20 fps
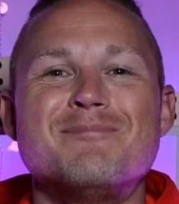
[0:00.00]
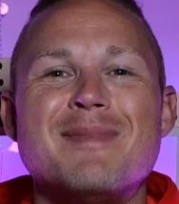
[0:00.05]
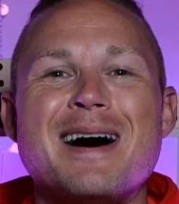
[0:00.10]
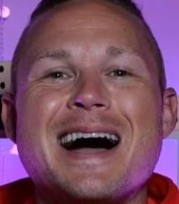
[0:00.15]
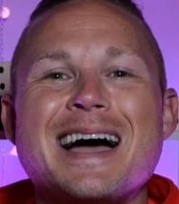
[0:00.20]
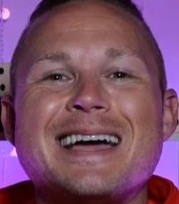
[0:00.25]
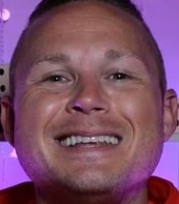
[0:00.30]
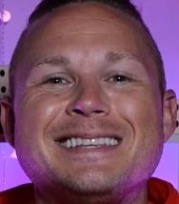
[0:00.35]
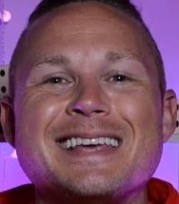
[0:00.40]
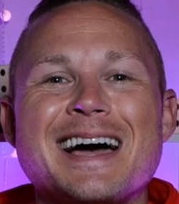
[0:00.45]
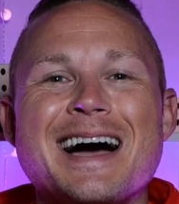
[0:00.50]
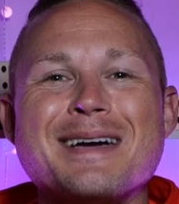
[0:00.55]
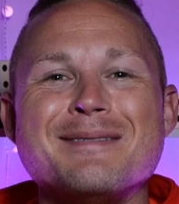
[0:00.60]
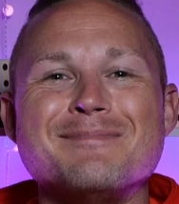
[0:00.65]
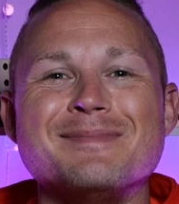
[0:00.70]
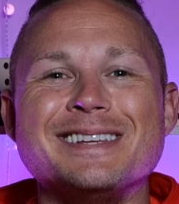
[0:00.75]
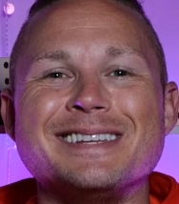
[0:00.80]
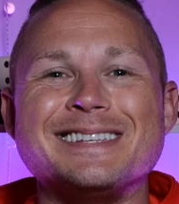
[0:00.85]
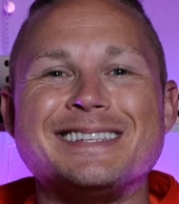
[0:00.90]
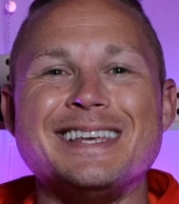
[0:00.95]
My
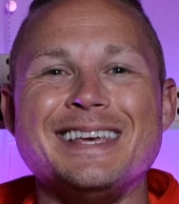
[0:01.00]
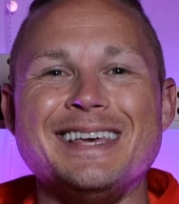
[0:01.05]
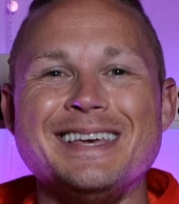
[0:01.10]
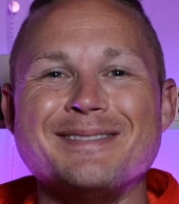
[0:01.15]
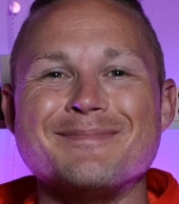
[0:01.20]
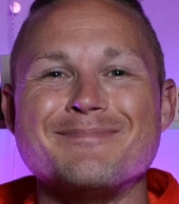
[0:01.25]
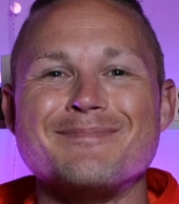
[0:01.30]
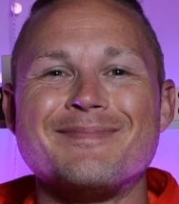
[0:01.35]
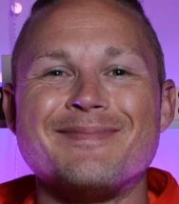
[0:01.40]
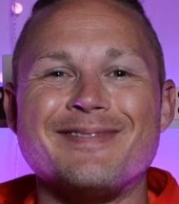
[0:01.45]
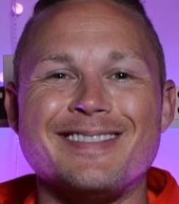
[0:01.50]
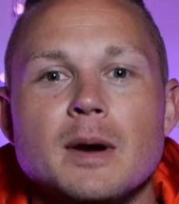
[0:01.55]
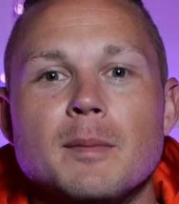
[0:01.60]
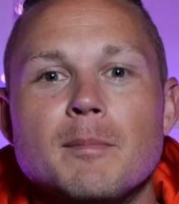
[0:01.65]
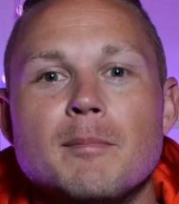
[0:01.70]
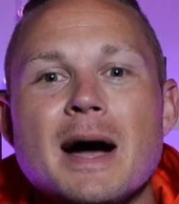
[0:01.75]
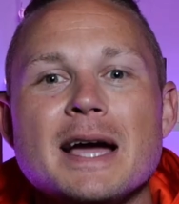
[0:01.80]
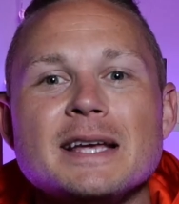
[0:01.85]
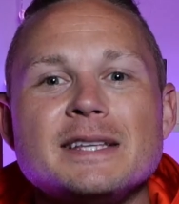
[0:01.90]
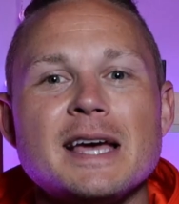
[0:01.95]
Diamond Team.
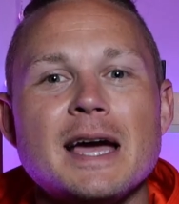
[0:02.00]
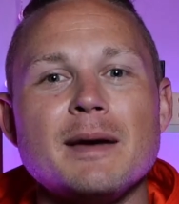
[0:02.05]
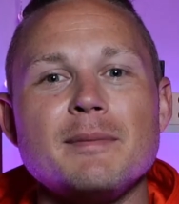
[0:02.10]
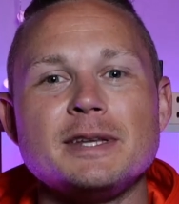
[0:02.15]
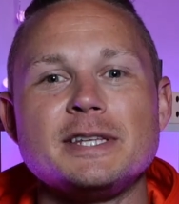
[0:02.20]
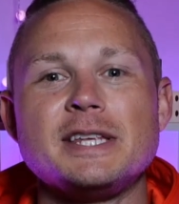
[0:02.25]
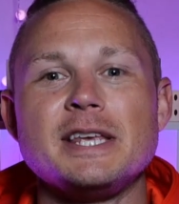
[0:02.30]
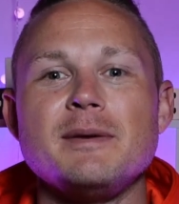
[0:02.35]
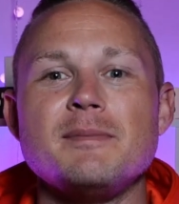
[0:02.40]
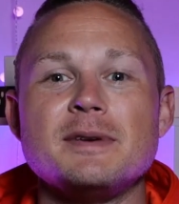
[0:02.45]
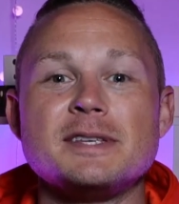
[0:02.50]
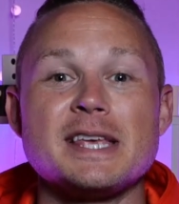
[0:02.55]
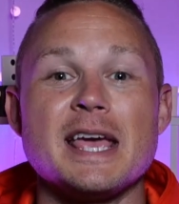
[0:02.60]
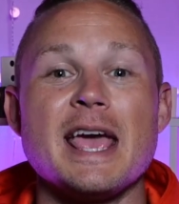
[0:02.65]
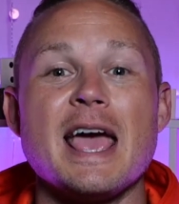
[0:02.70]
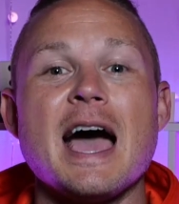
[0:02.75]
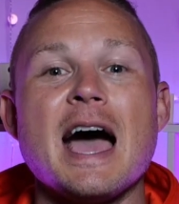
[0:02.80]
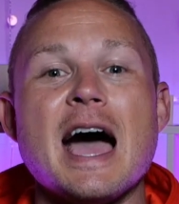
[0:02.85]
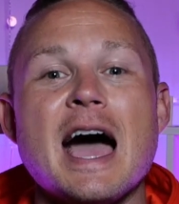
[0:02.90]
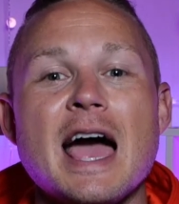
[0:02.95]
My Diamond Team is a
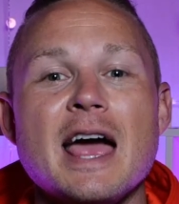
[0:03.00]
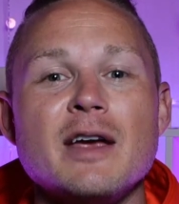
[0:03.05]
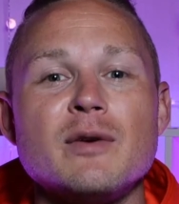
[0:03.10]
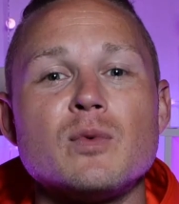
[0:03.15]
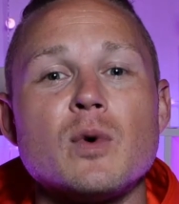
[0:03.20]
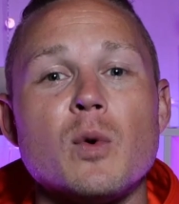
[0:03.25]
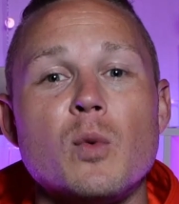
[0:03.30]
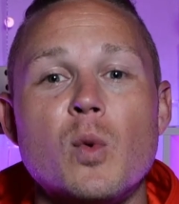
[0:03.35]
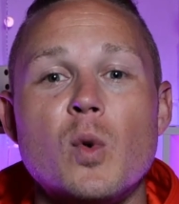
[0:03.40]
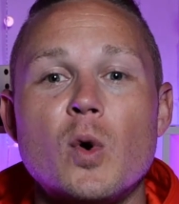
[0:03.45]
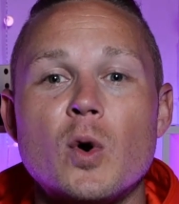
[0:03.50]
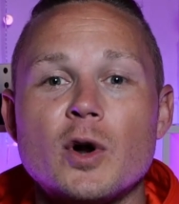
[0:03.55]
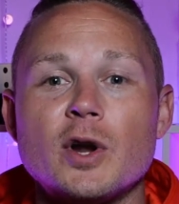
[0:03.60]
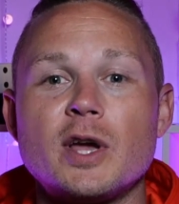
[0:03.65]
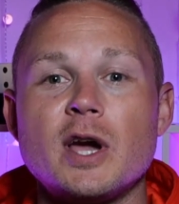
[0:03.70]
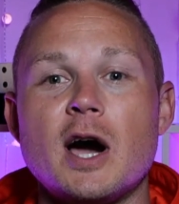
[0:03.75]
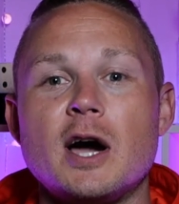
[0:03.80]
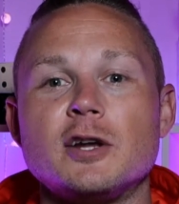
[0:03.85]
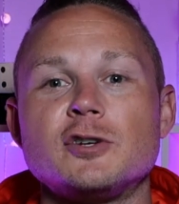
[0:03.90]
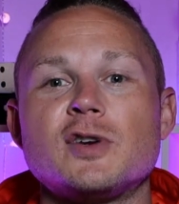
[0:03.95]
high reward
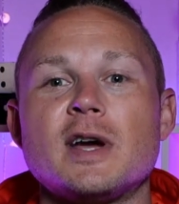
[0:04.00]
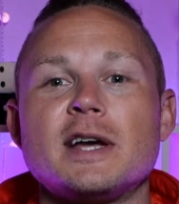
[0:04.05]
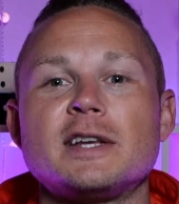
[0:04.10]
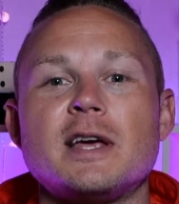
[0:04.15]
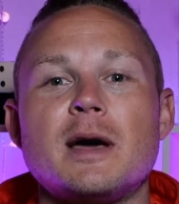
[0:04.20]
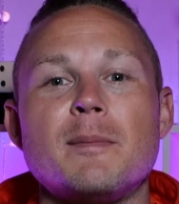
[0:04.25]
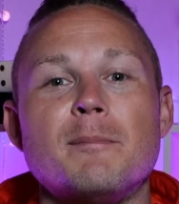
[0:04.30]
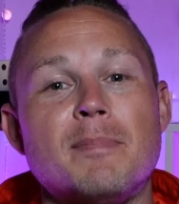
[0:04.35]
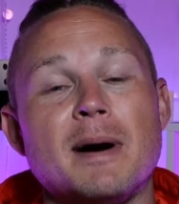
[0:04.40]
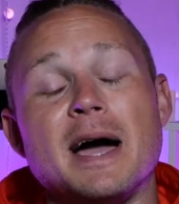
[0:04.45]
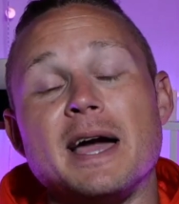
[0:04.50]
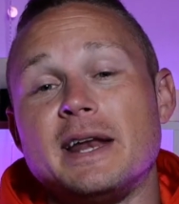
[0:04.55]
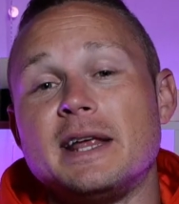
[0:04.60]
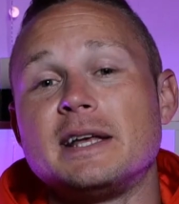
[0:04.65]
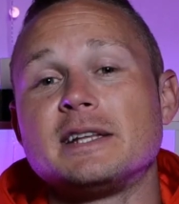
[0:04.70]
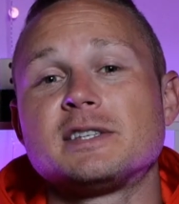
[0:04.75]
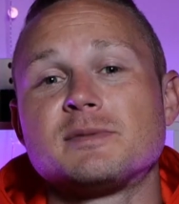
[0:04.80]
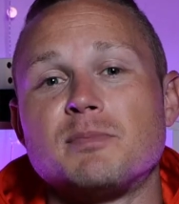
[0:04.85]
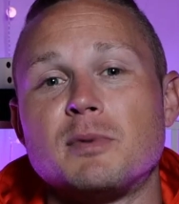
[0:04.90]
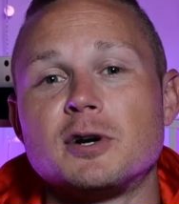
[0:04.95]
contract on
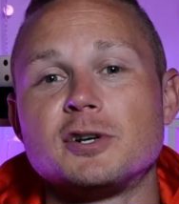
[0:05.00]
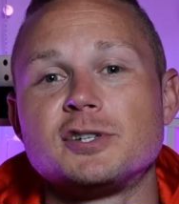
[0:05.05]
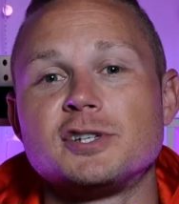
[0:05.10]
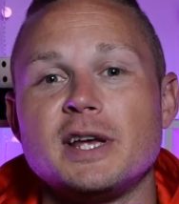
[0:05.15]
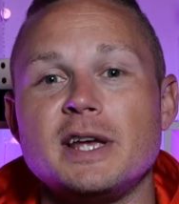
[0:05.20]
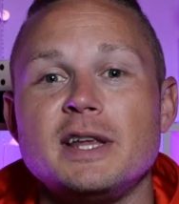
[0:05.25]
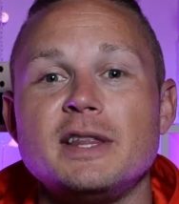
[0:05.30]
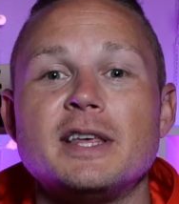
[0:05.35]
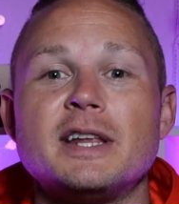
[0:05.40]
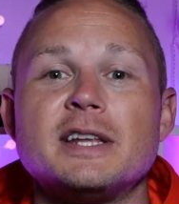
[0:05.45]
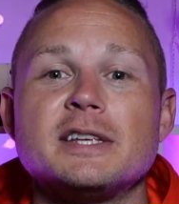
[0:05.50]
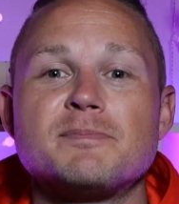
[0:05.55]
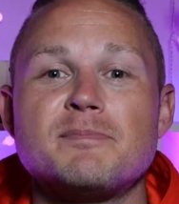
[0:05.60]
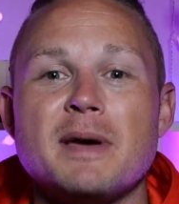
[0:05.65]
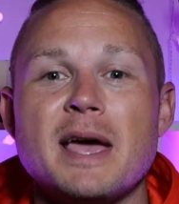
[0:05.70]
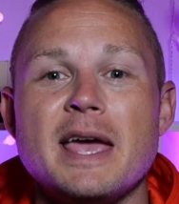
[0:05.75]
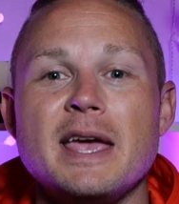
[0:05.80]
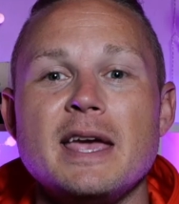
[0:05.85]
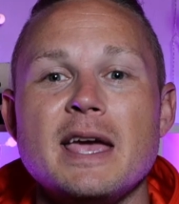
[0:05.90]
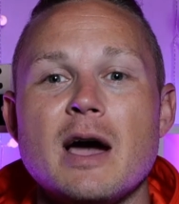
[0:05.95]
Binance Smart Chain that is
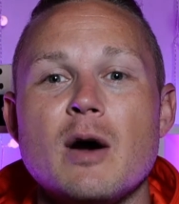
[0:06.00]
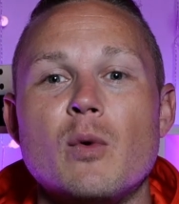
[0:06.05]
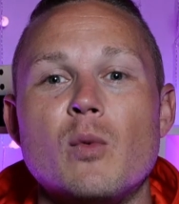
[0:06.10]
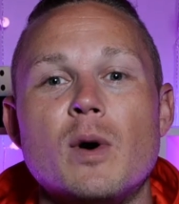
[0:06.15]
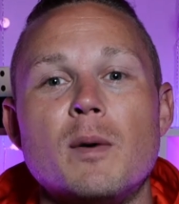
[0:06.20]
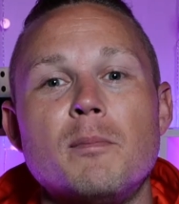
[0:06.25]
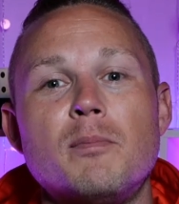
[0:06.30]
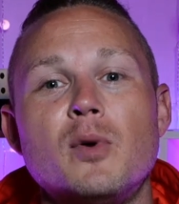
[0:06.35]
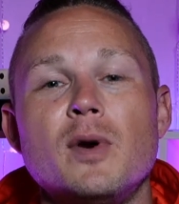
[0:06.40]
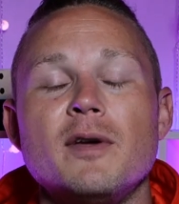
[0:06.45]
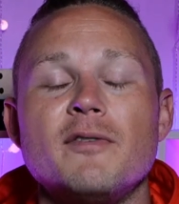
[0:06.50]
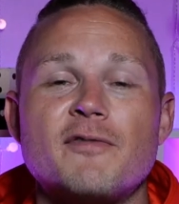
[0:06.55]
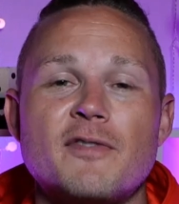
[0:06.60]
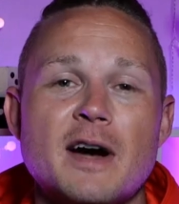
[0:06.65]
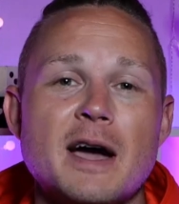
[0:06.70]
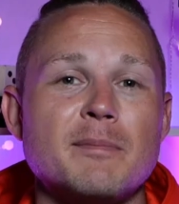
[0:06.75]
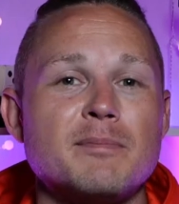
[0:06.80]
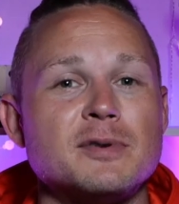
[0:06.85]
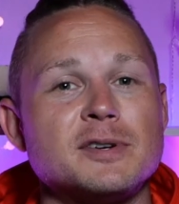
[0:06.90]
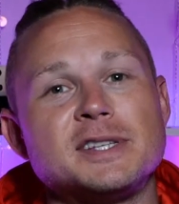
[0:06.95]
paying out
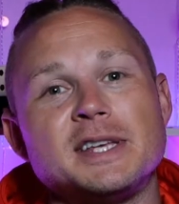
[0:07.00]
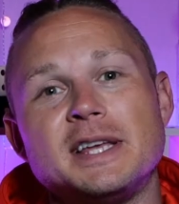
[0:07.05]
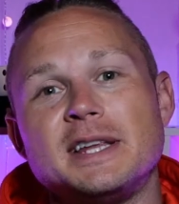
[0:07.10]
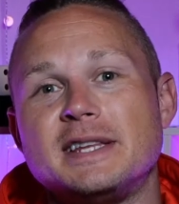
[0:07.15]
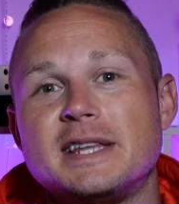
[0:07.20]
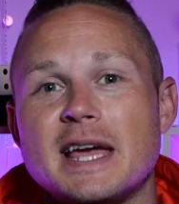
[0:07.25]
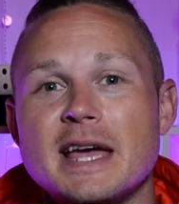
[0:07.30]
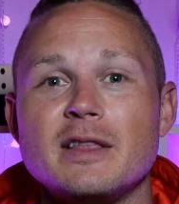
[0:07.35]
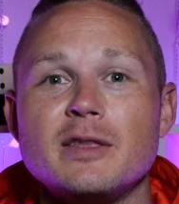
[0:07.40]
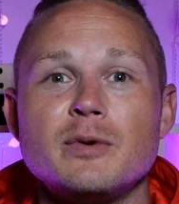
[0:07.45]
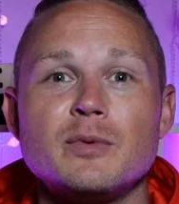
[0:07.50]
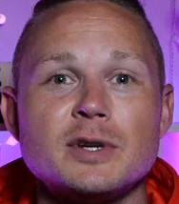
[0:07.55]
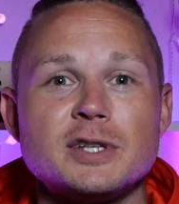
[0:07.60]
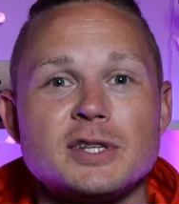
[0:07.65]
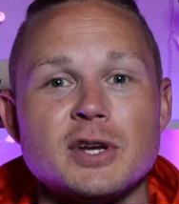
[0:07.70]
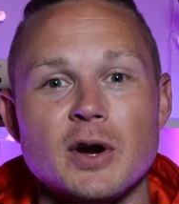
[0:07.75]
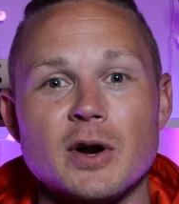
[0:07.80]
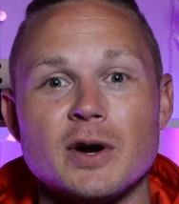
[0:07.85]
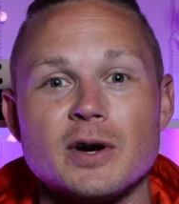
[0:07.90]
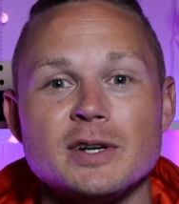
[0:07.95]
1.5% daily
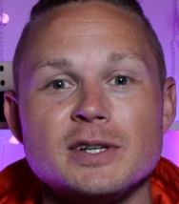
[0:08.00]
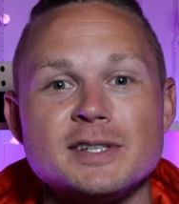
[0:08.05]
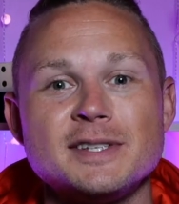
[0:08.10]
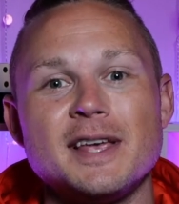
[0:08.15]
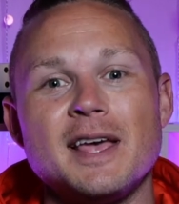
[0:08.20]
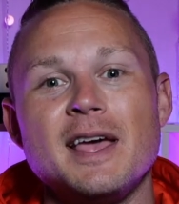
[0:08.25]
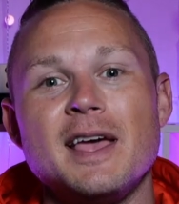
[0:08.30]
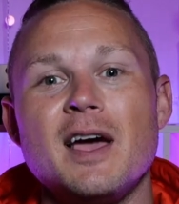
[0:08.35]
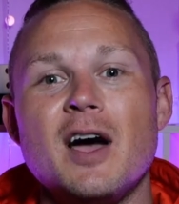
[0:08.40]
returns